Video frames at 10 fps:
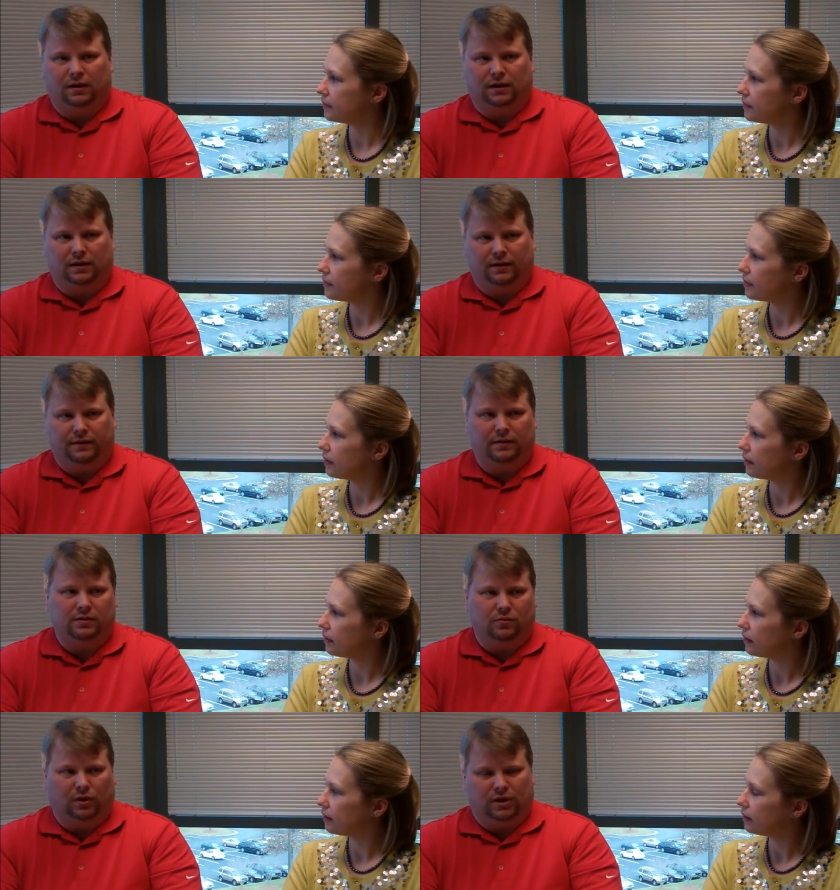Speaker 1: Uh,
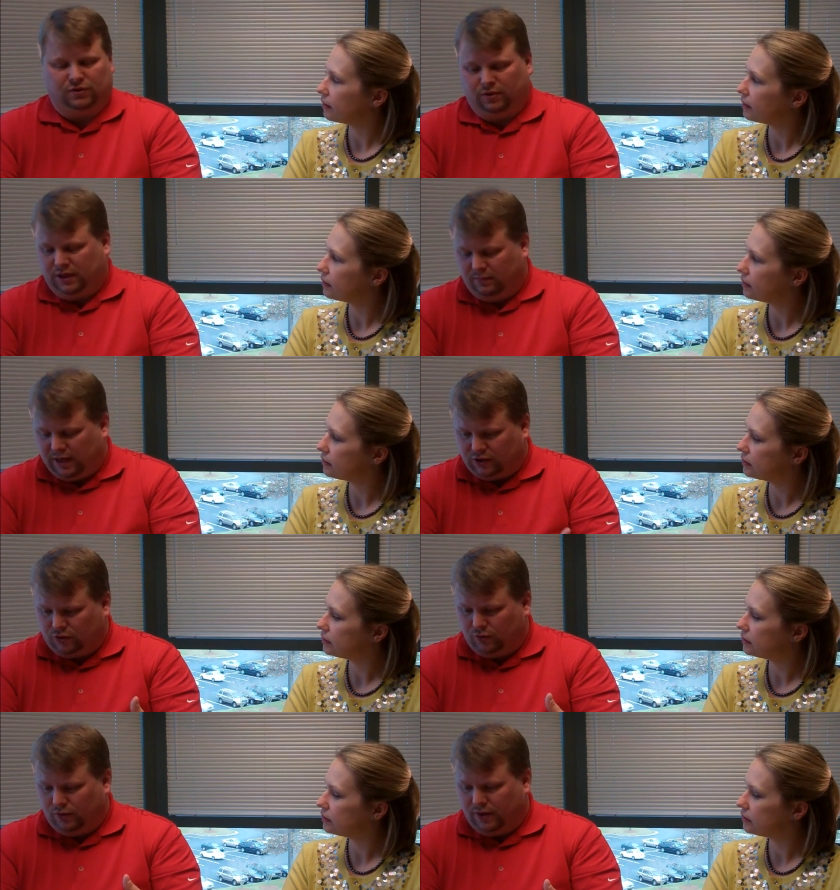you will also need to make
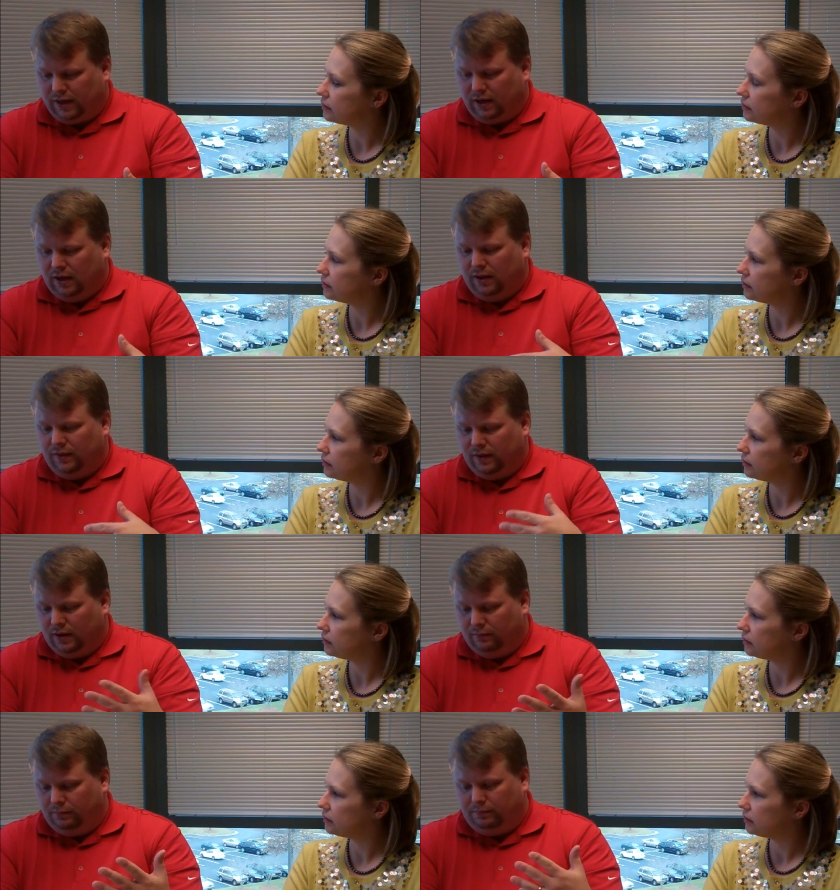sure that
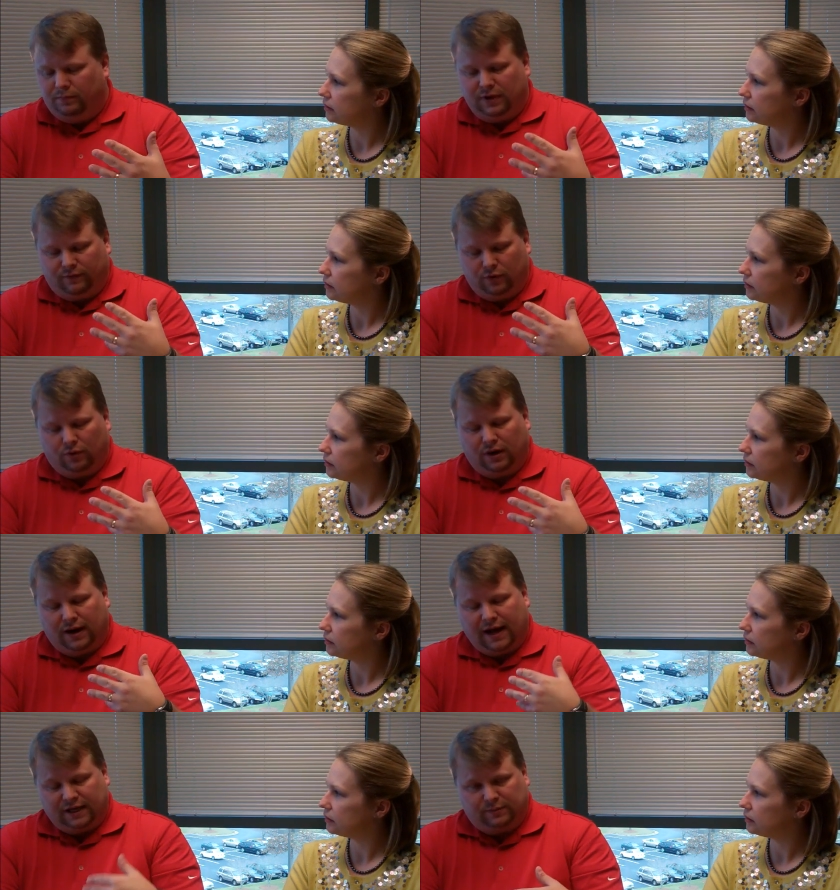the if you are an
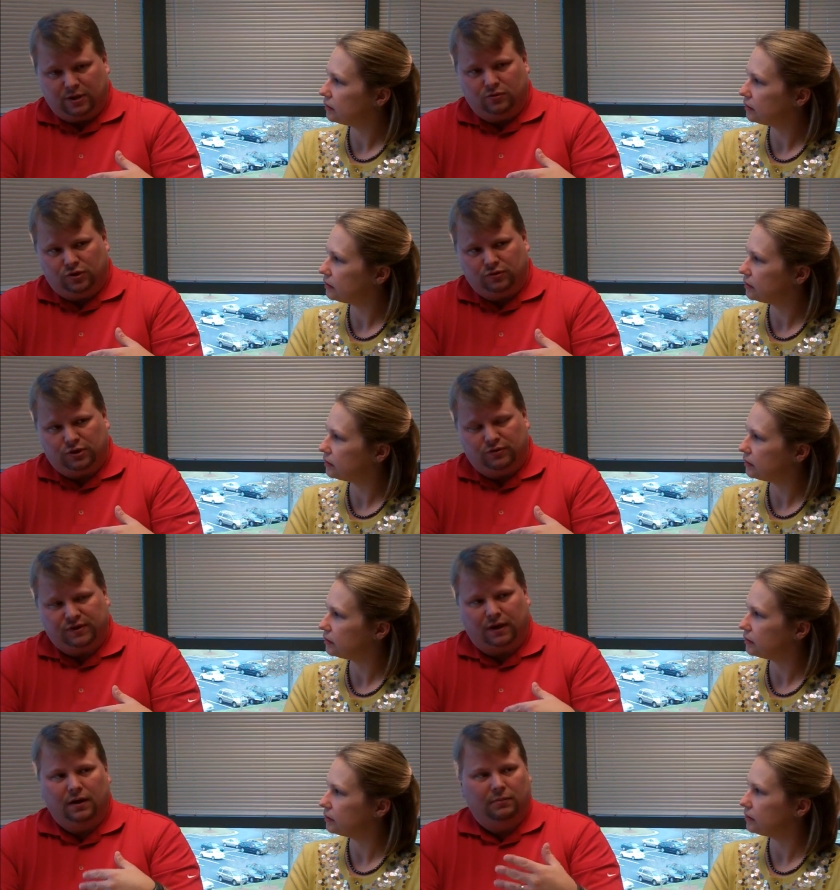ISP who's used to
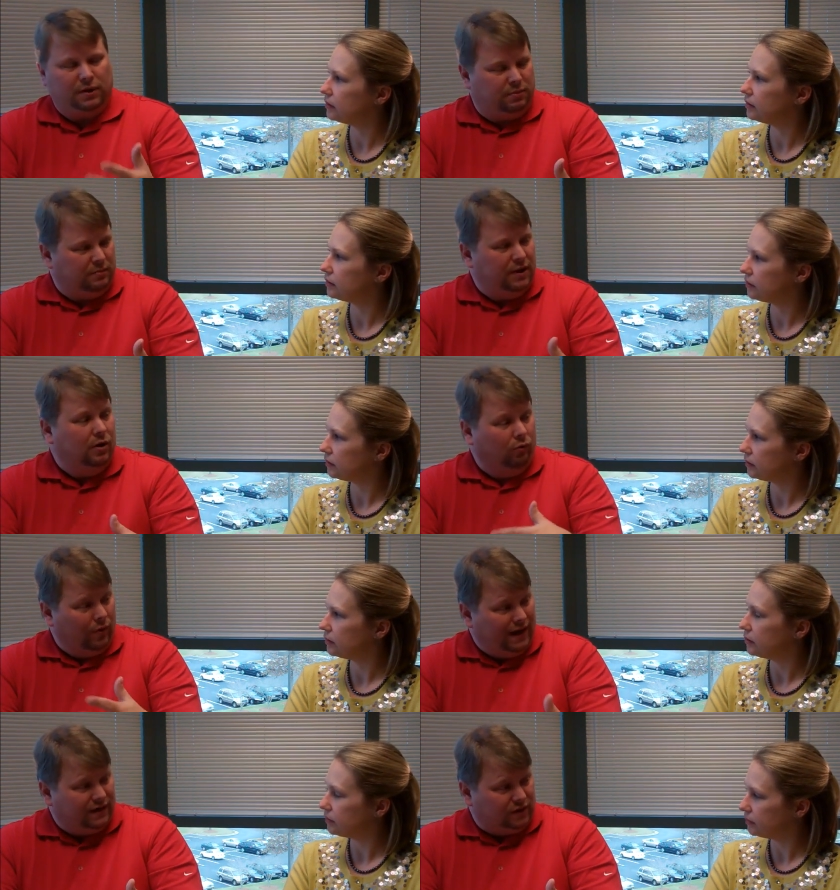using PPP or
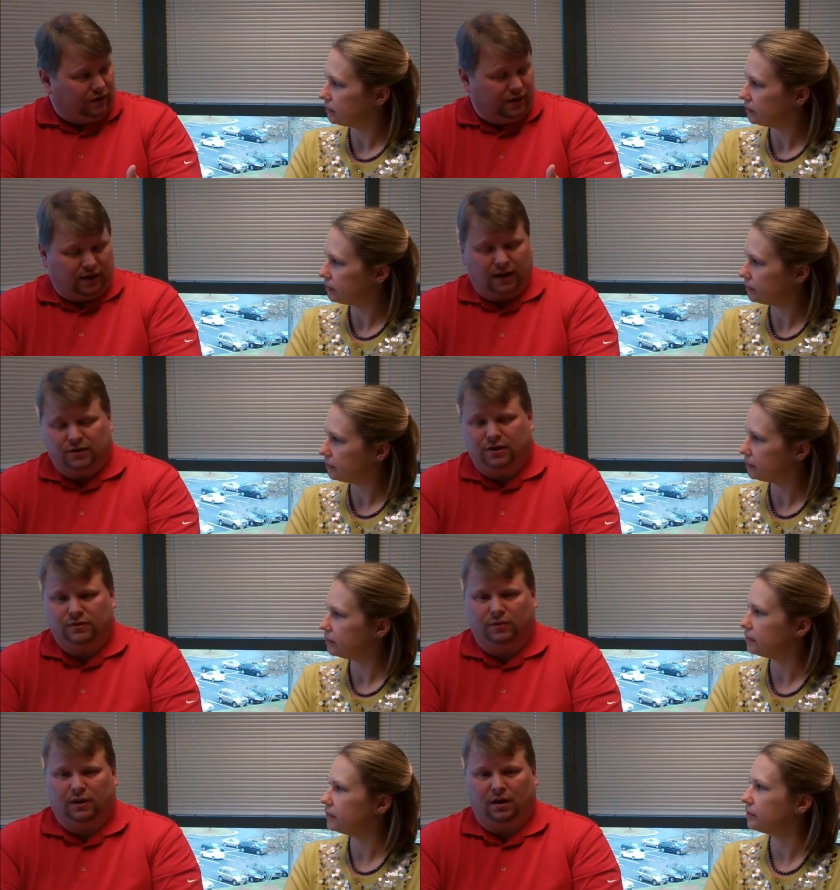radius authentication, as
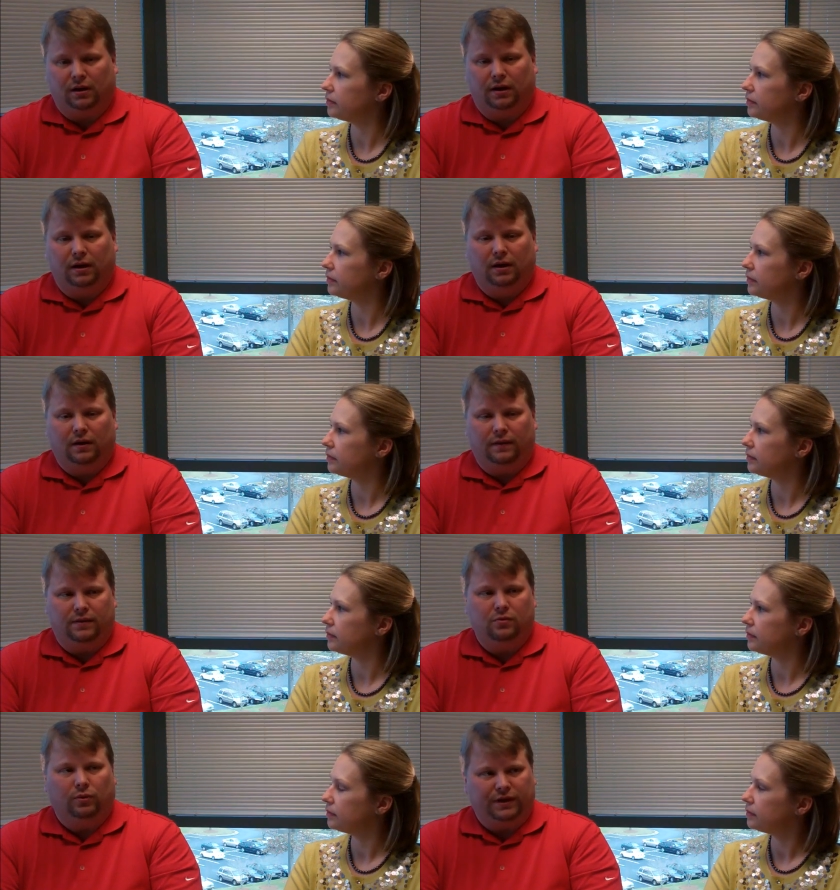we call it,
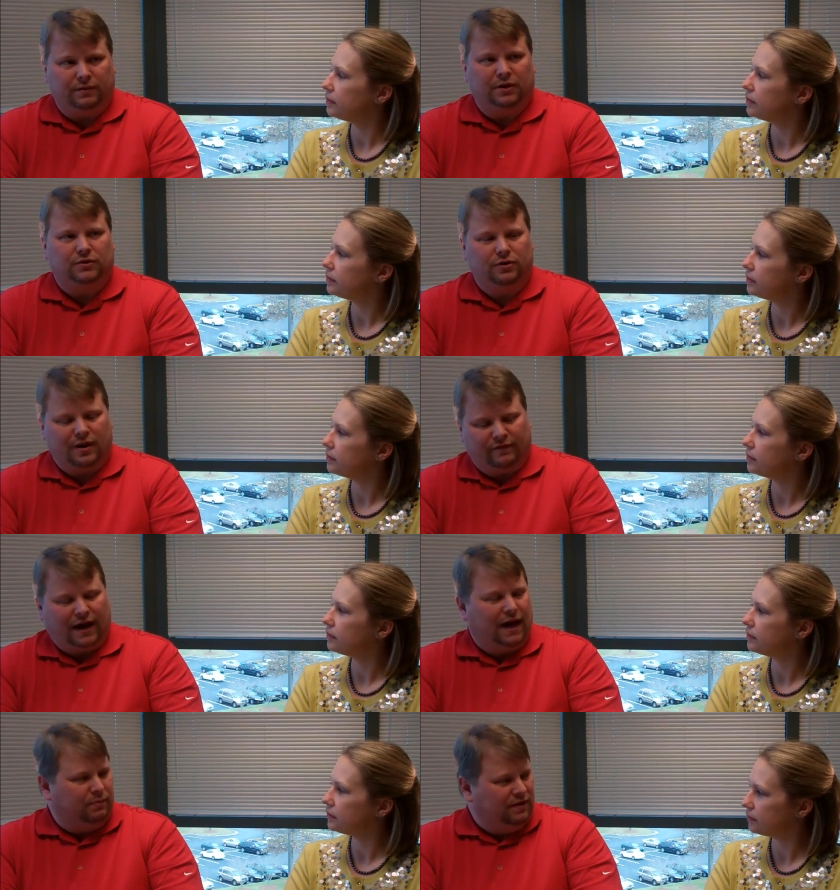you will need to make sure you have an
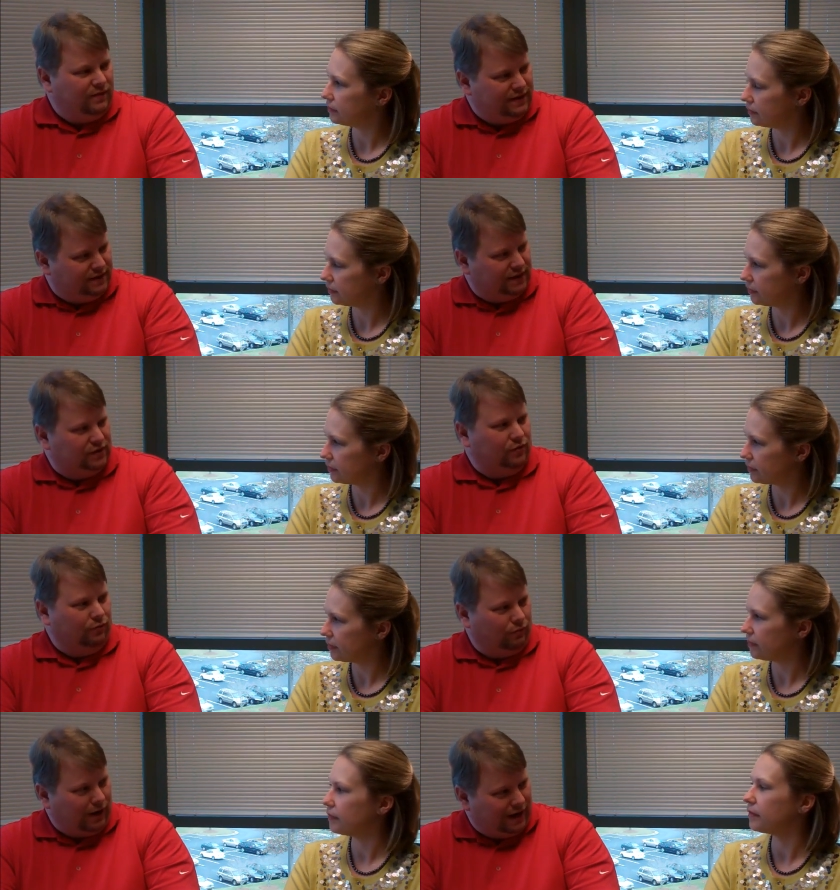IPv6
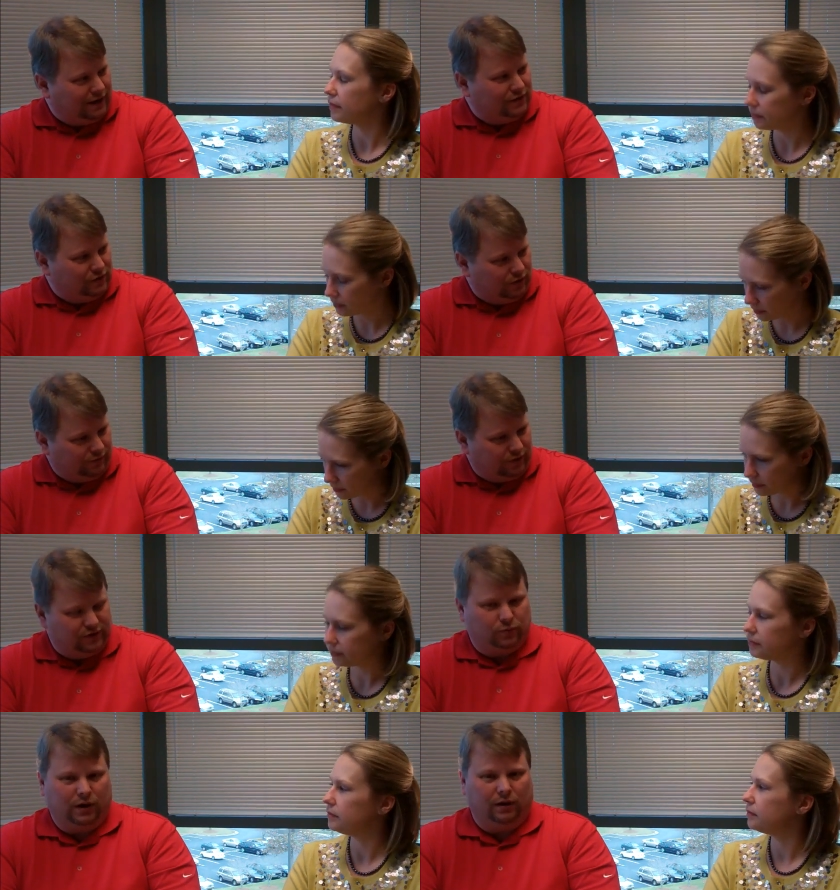radius server
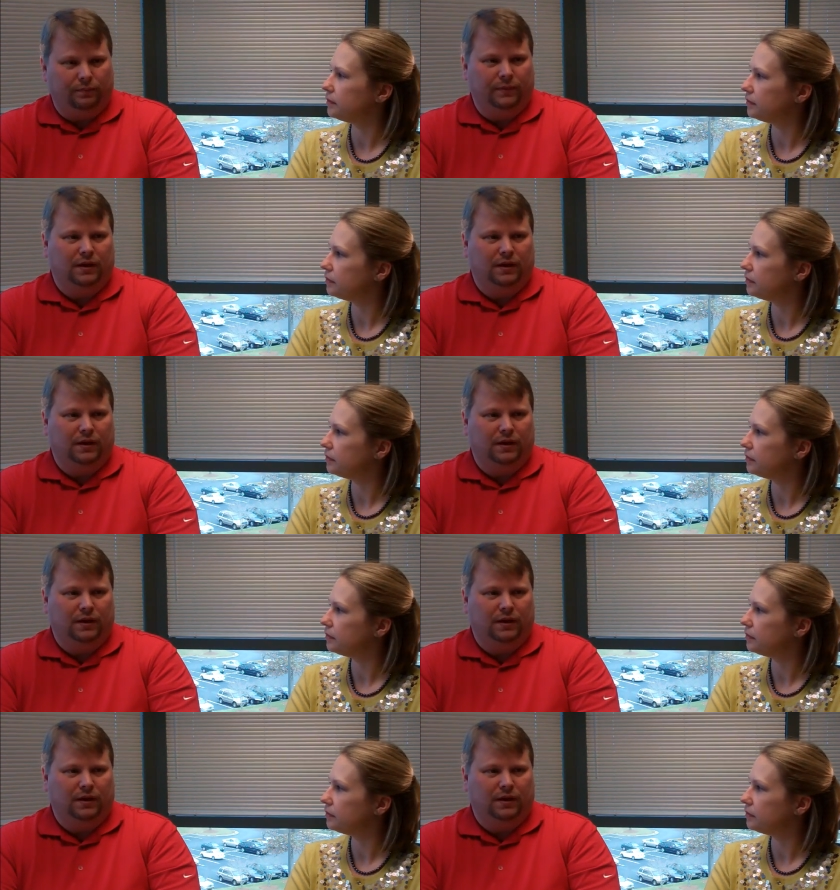as well.